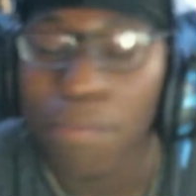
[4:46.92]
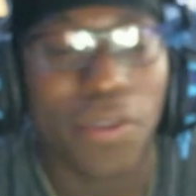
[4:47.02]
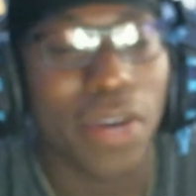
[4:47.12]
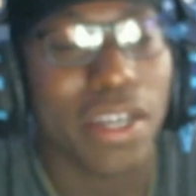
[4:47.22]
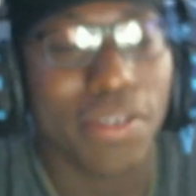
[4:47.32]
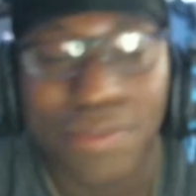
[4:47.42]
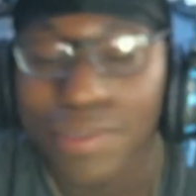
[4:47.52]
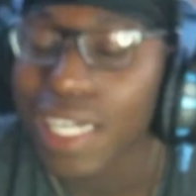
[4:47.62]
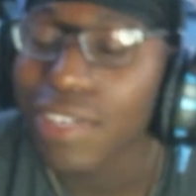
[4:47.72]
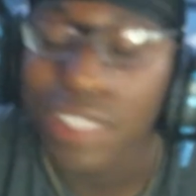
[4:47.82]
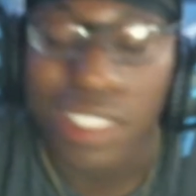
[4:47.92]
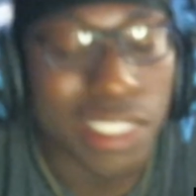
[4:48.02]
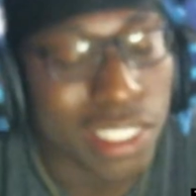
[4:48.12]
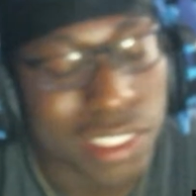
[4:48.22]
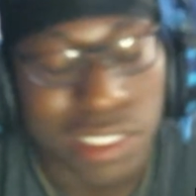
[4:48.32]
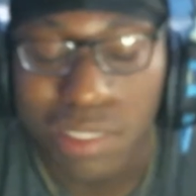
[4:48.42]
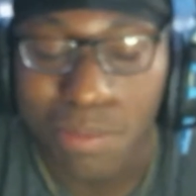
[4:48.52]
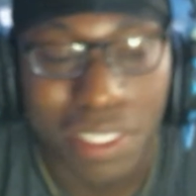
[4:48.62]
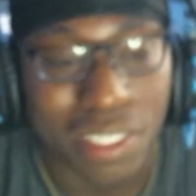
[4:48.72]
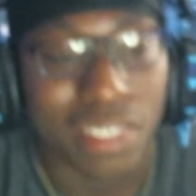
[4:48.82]
I don't, I don't get that shit.
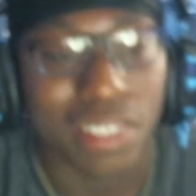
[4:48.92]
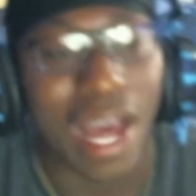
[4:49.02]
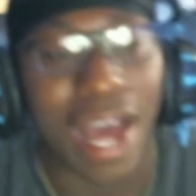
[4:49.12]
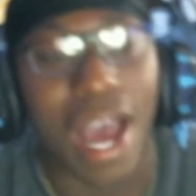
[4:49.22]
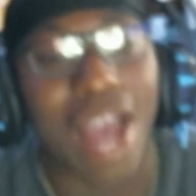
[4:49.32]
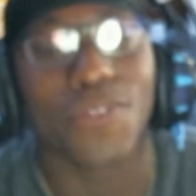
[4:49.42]
I, I will